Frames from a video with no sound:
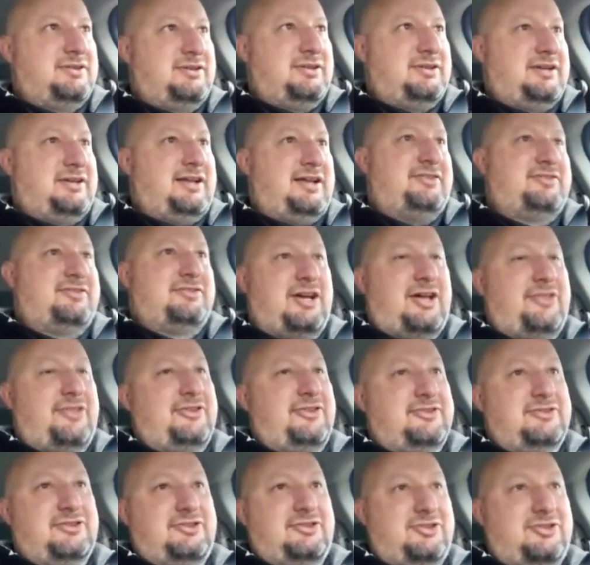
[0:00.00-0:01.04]
It has
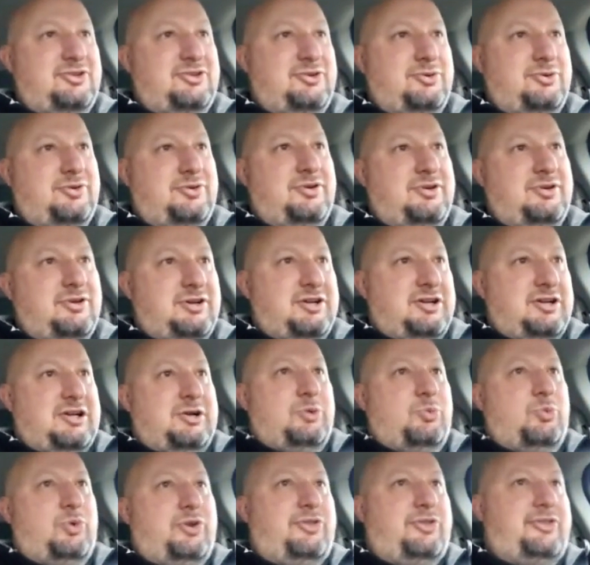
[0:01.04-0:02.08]
nothing to do
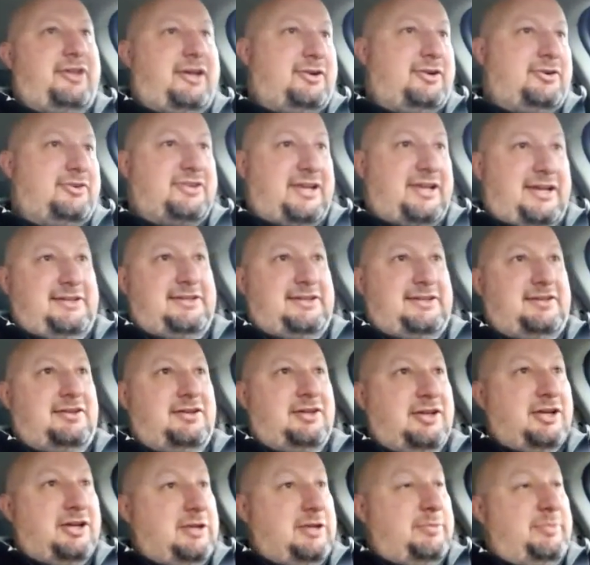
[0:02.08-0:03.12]
with entertaining
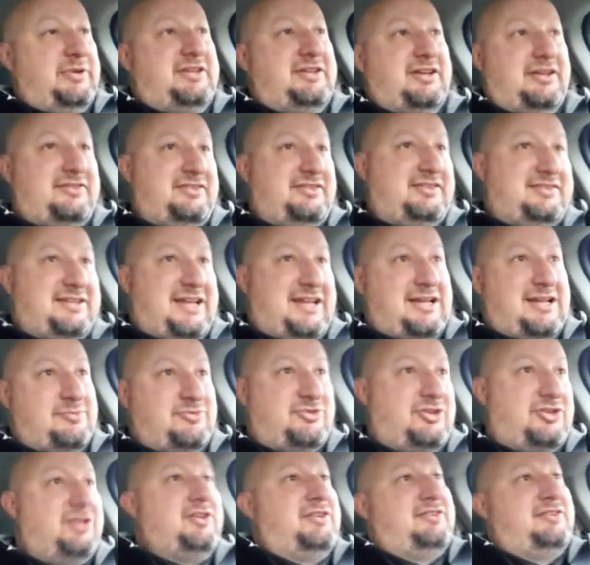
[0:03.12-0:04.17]
because these
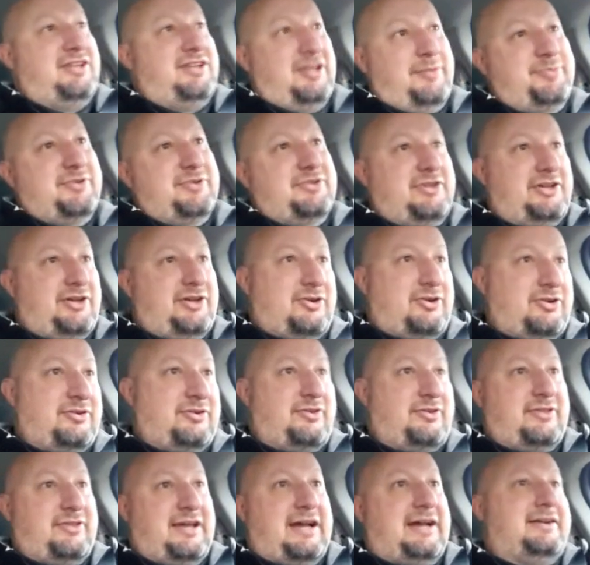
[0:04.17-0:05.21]
games typically
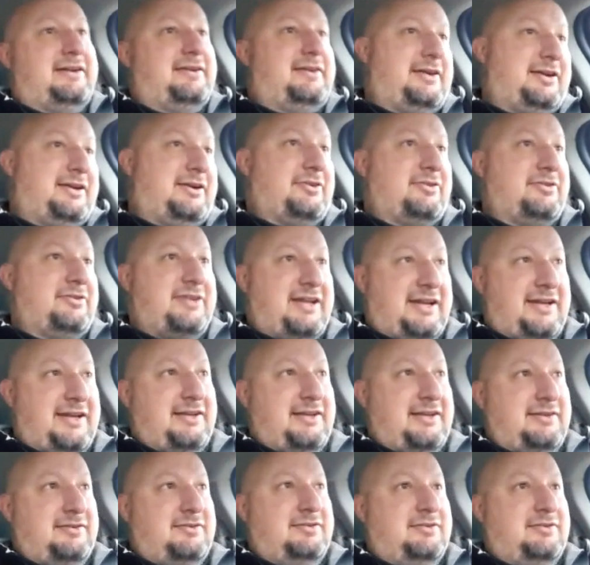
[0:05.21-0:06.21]
aren't that entertaining.